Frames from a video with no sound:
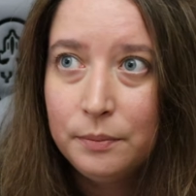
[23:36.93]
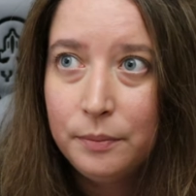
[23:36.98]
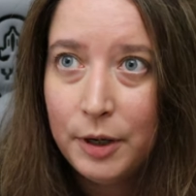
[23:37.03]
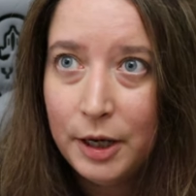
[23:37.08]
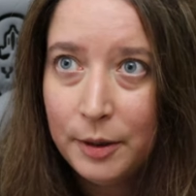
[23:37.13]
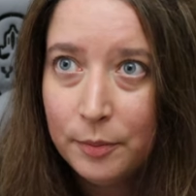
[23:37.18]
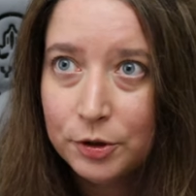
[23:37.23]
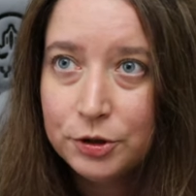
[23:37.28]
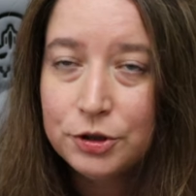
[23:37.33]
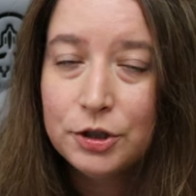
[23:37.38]

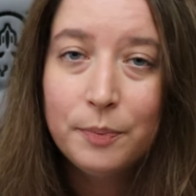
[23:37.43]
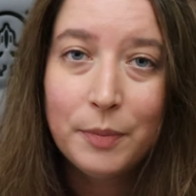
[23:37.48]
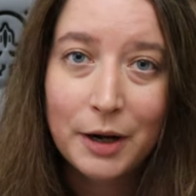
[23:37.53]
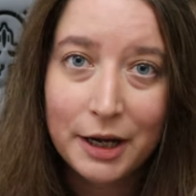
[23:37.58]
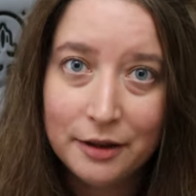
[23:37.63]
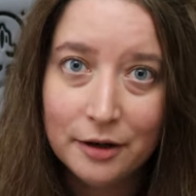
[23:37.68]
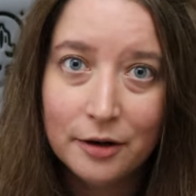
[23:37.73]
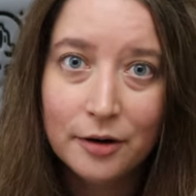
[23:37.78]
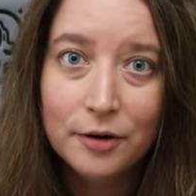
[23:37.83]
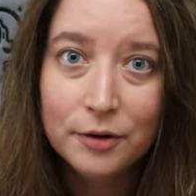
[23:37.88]
People should
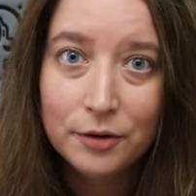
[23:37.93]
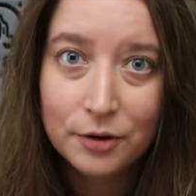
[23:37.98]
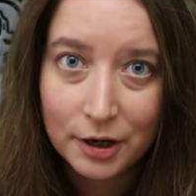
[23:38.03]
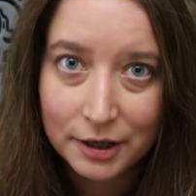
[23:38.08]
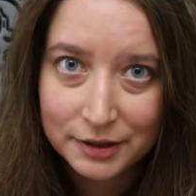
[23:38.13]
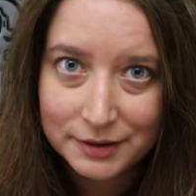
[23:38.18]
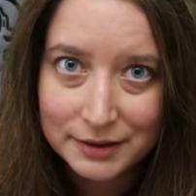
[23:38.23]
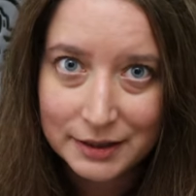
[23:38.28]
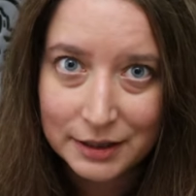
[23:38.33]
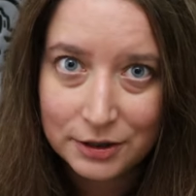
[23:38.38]
buy their own
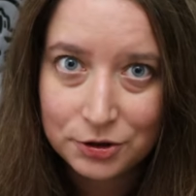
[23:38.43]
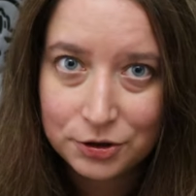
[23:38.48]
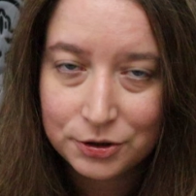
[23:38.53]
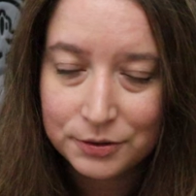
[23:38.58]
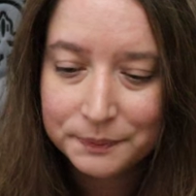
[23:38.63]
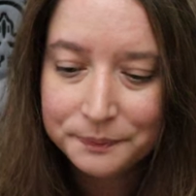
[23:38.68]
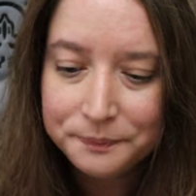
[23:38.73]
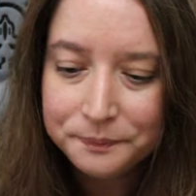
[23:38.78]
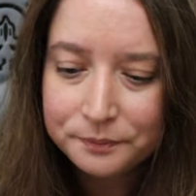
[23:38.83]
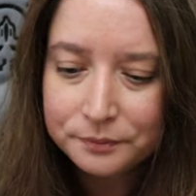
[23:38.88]
cross
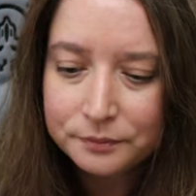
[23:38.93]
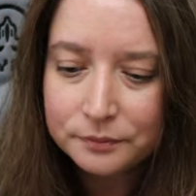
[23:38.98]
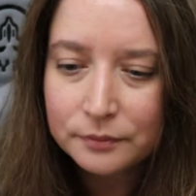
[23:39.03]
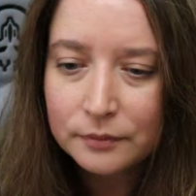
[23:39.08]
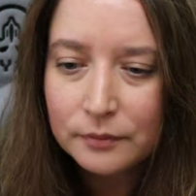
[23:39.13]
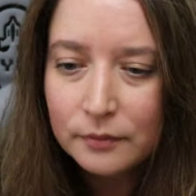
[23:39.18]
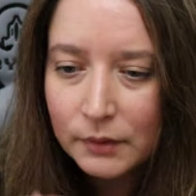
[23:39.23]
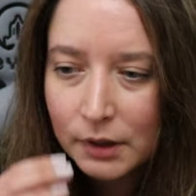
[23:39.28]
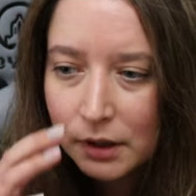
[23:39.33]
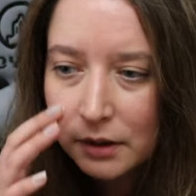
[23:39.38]
stitch.
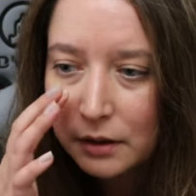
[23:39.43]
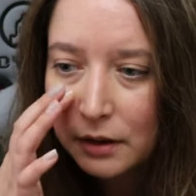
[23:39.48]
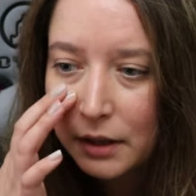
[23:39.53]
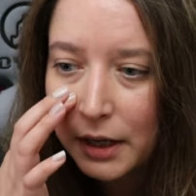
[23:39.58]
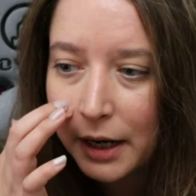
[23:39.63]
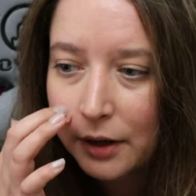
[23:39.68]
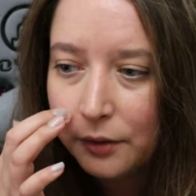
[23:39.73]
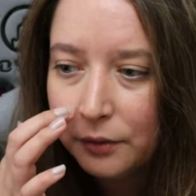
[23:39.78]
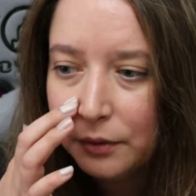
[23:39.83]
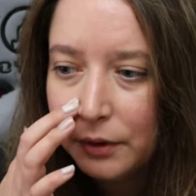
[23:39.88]

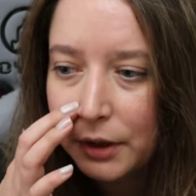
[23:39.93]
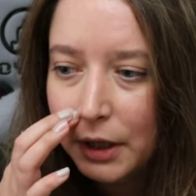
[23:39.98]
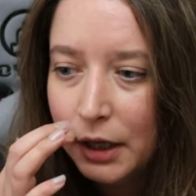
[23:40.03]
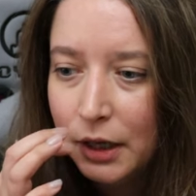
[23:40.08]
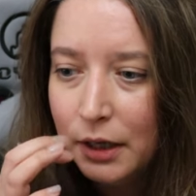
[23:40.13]
Now,